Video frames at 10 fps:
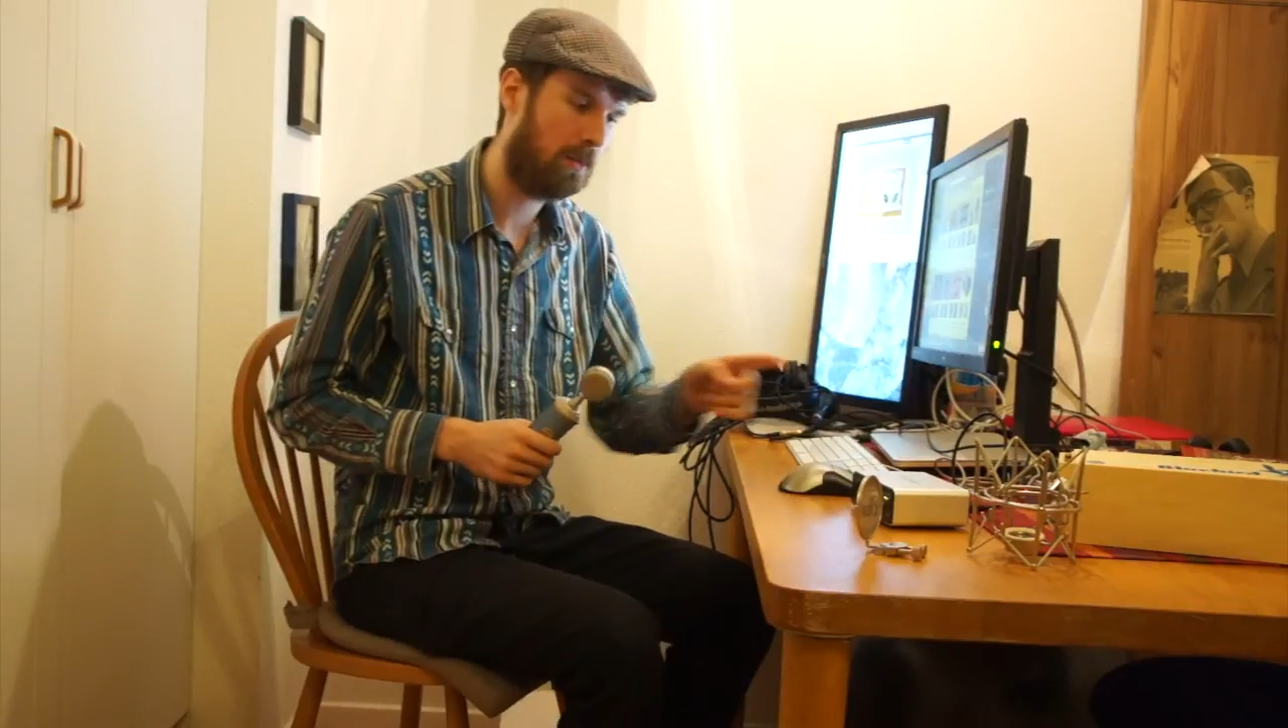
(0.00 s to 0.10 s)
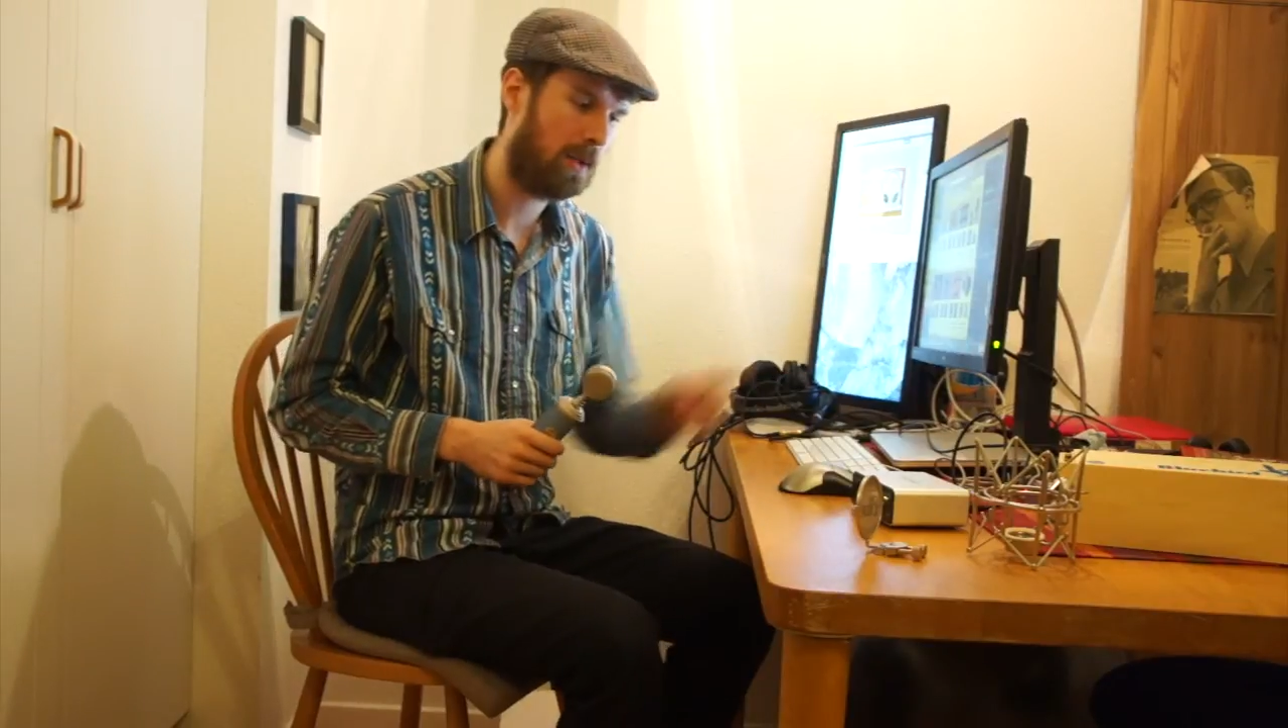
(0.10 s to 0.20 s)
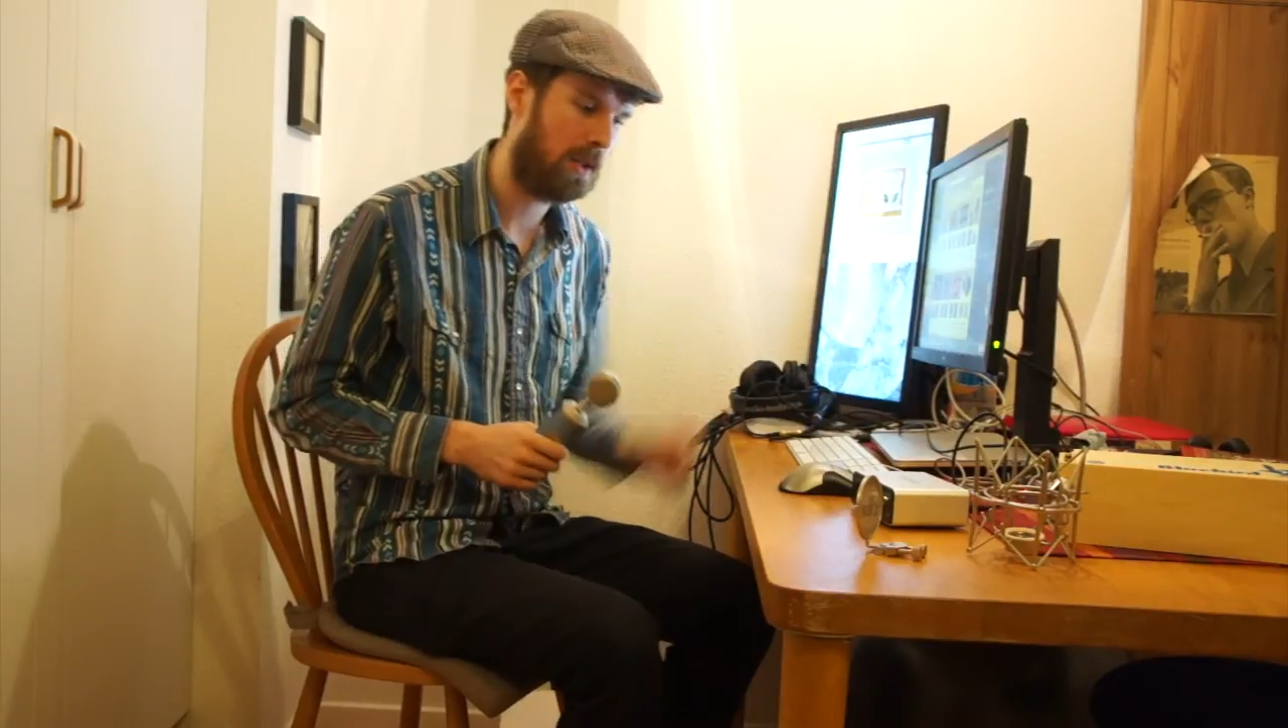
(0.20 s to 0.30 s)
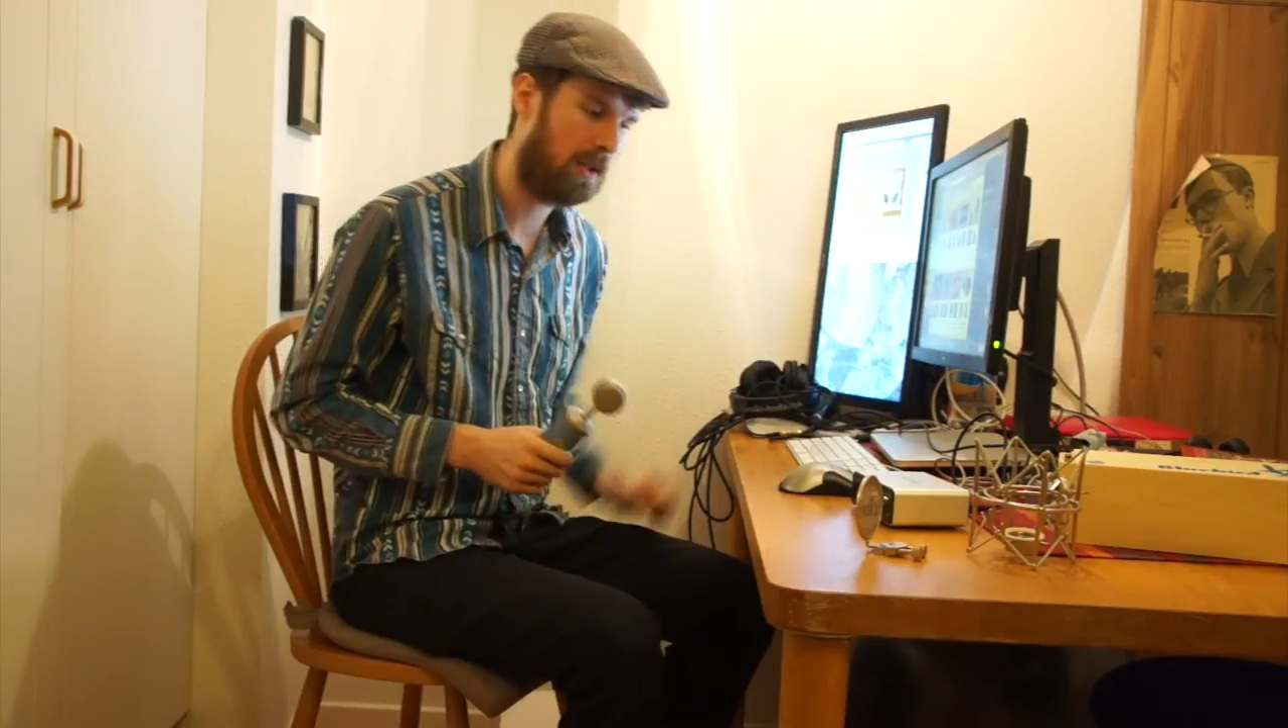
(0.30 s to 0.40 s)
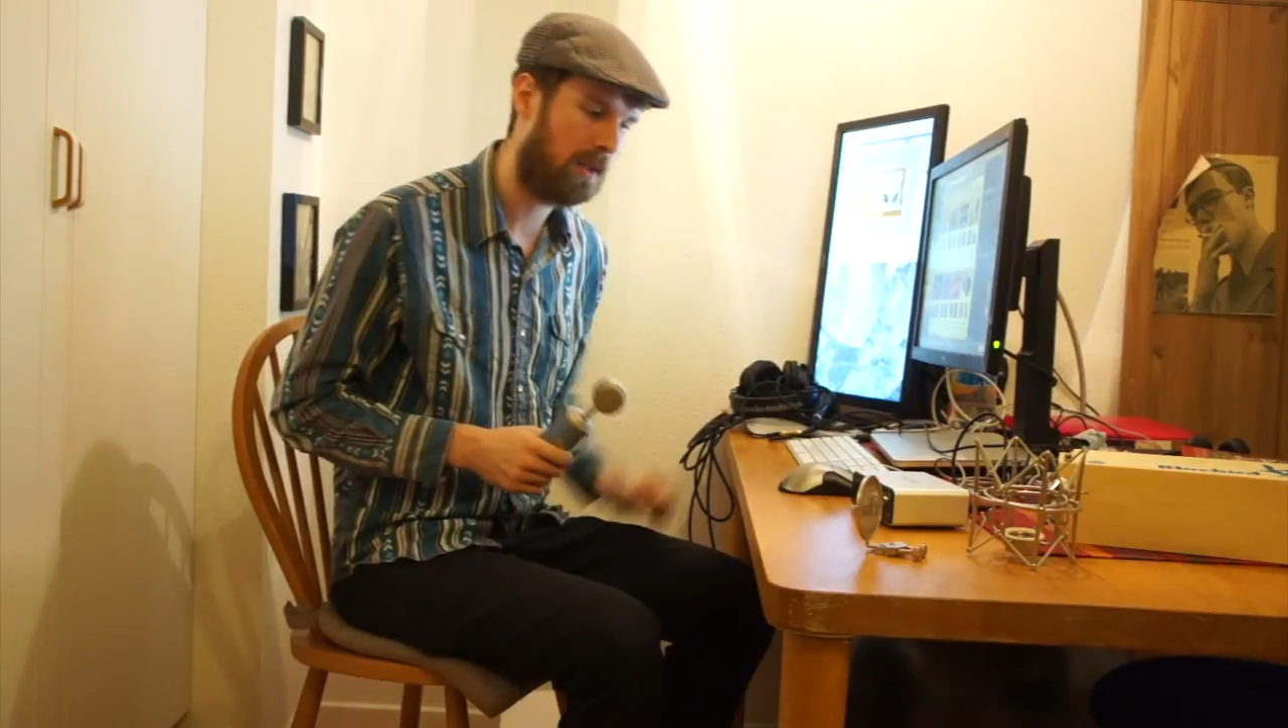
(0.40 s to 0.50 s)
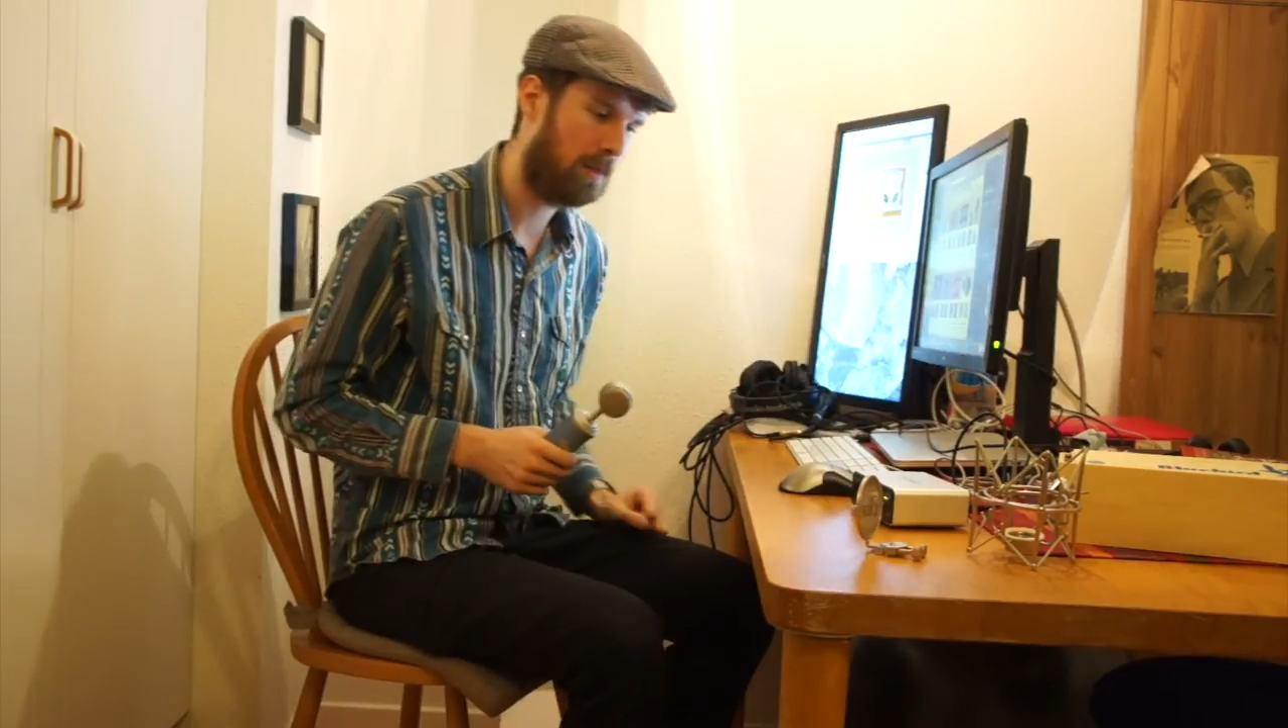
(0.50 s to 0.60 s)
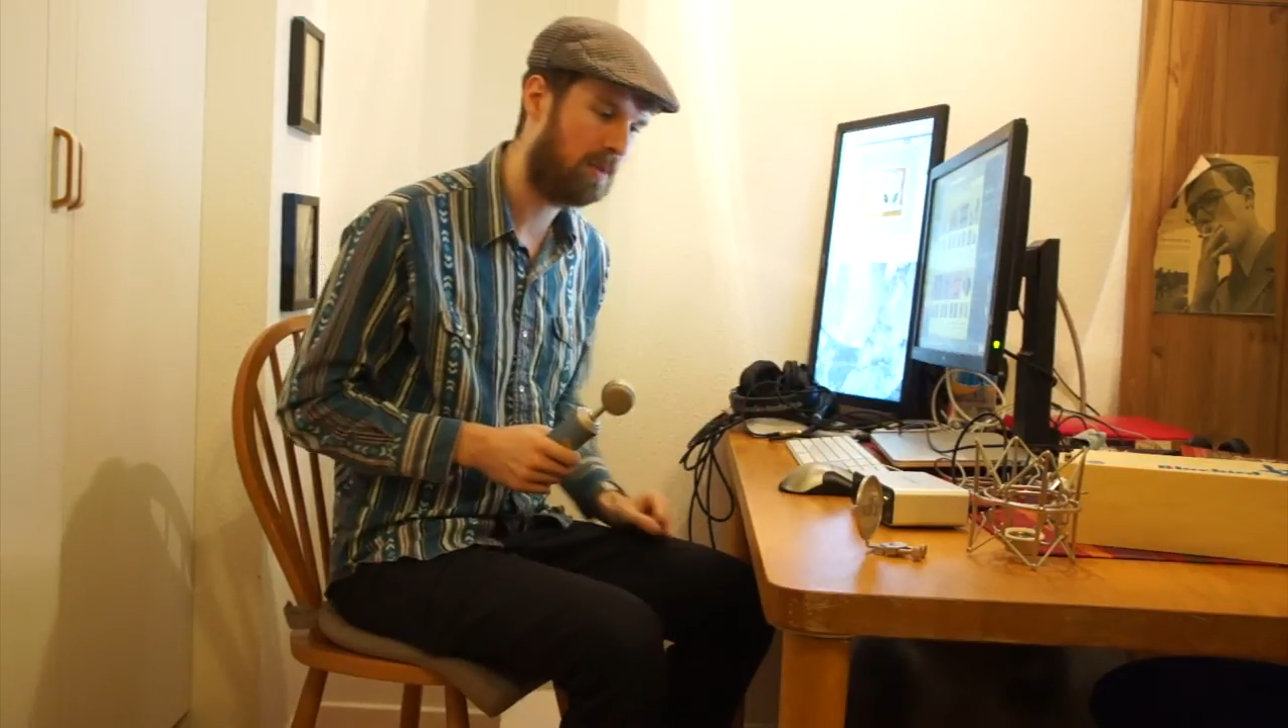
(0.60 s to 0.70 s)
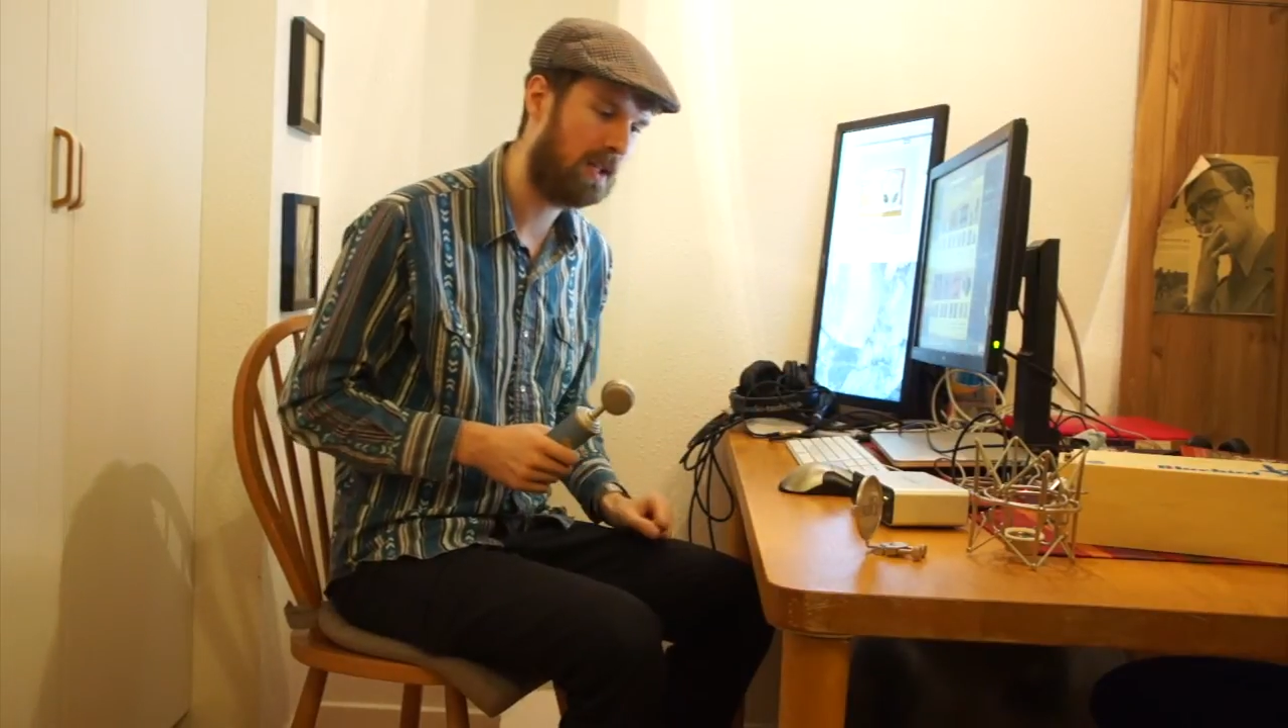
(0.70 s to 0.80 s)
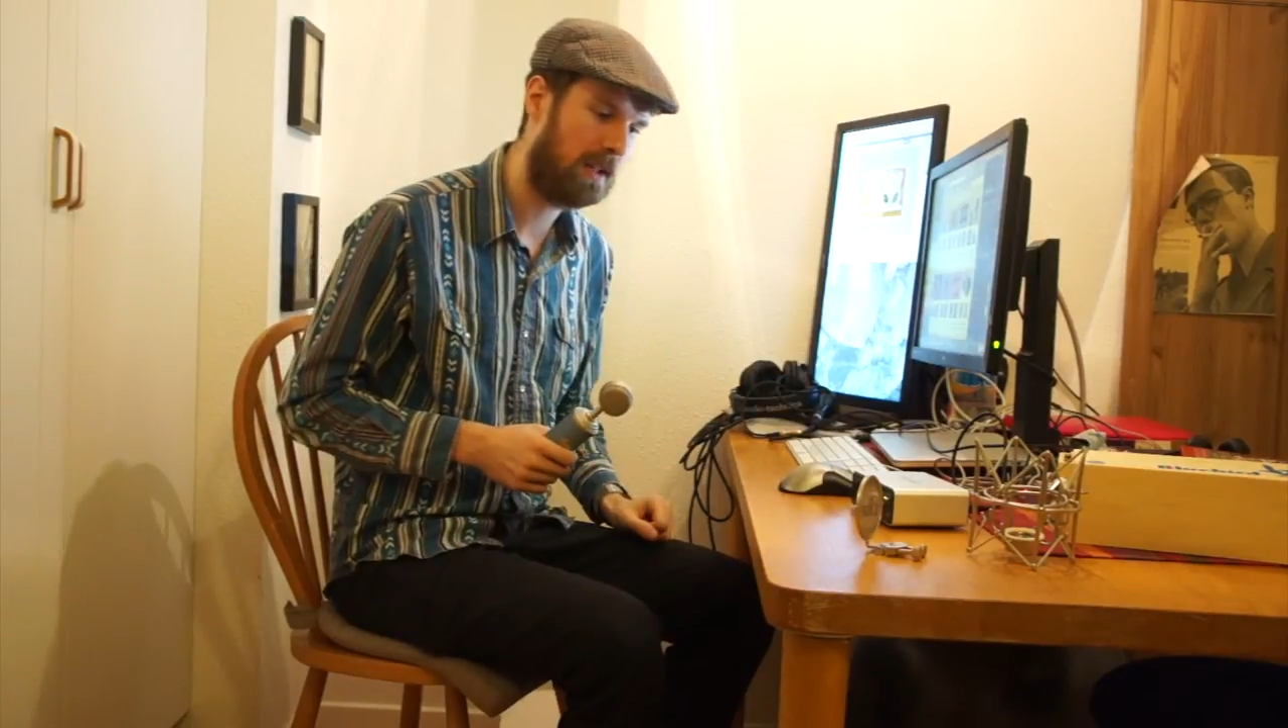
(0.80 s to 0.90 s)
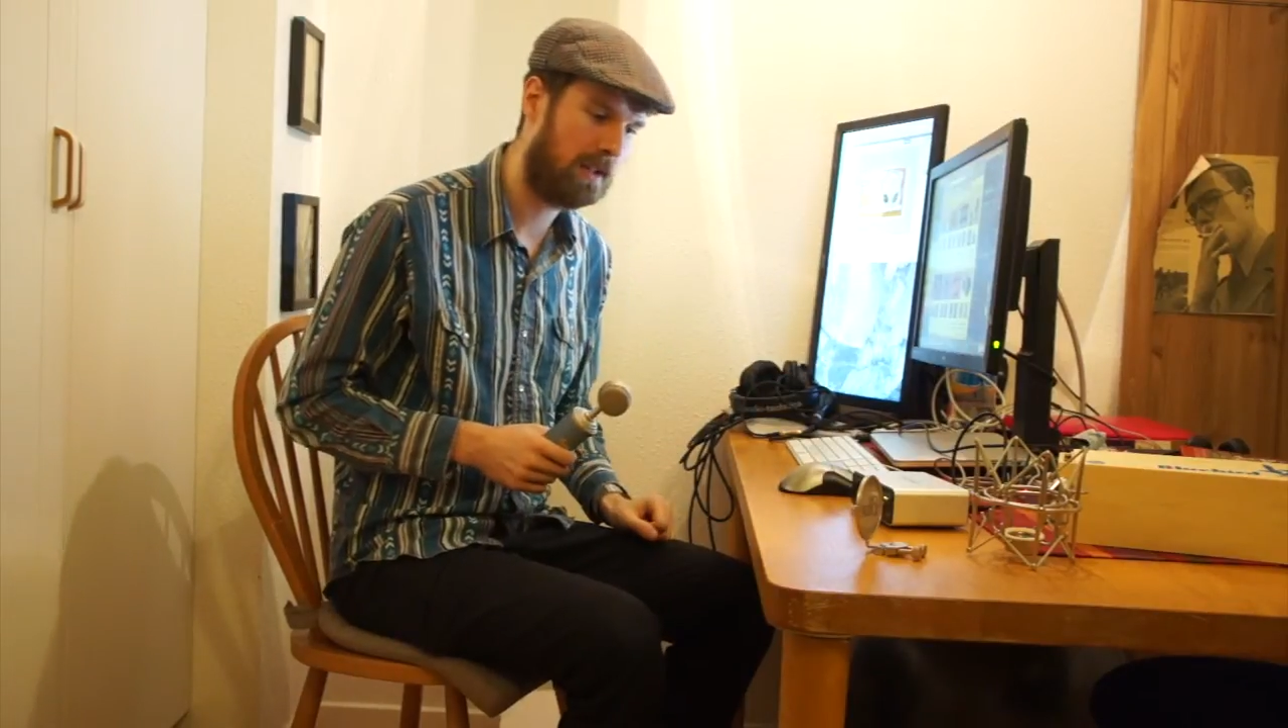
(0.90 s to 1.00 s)
gonna
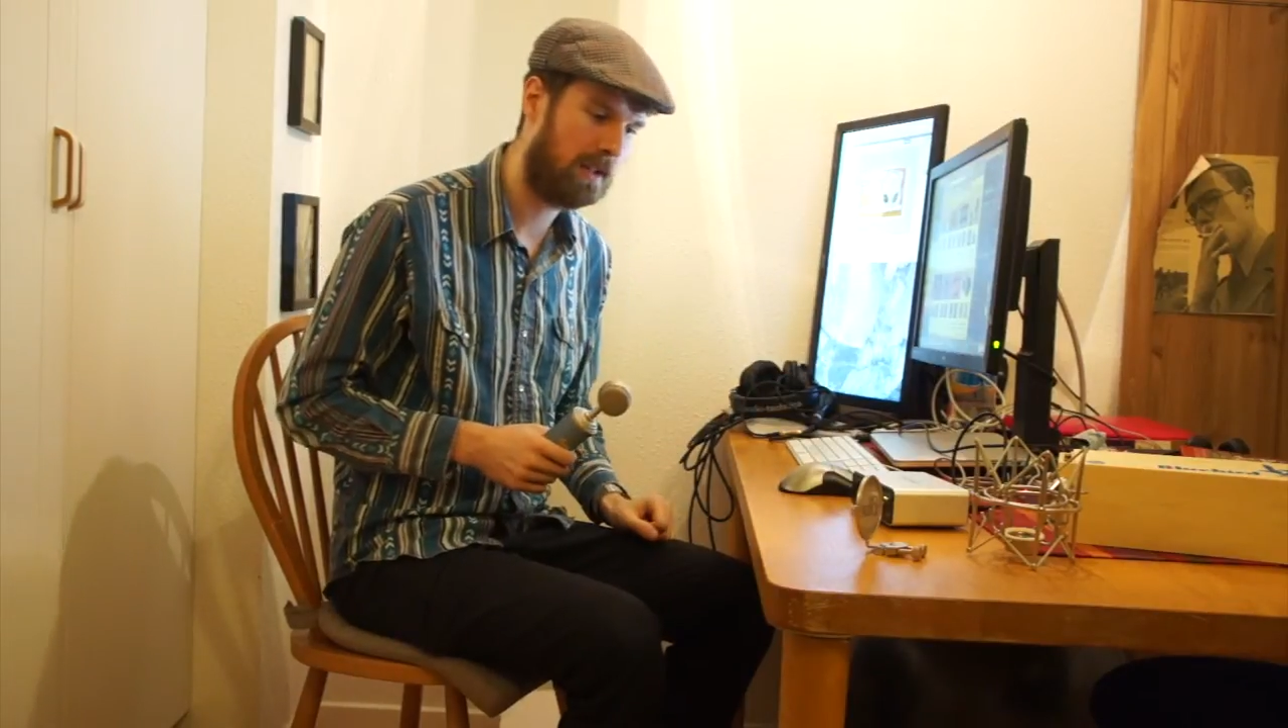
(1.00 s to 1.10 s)
plug